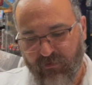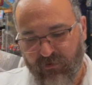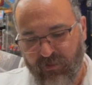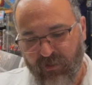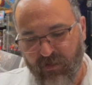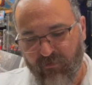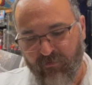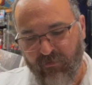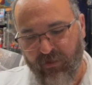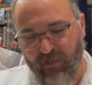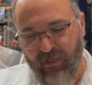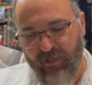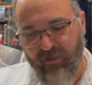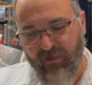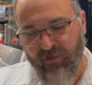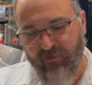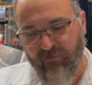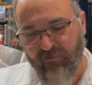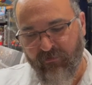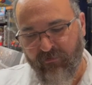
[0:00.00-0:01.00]
I'm
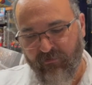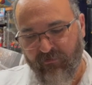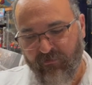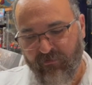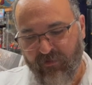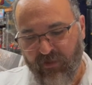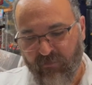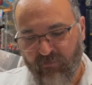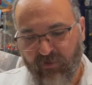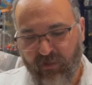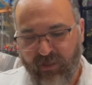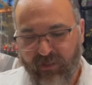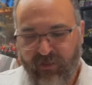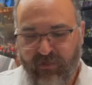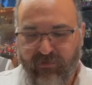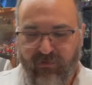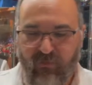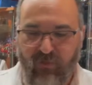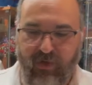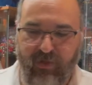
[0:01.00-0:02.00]
liking I'm
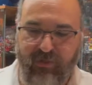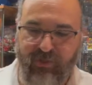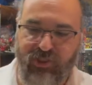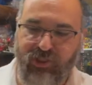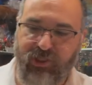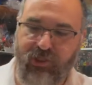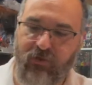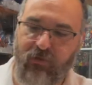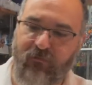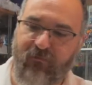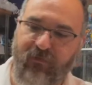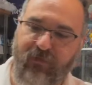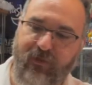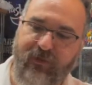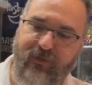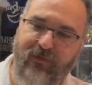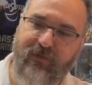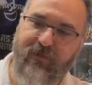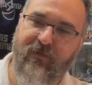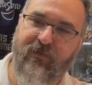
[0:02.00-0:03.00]
liking the way the shield
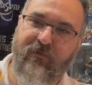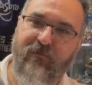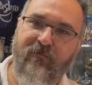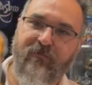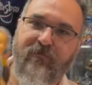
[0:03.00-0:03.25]
fits.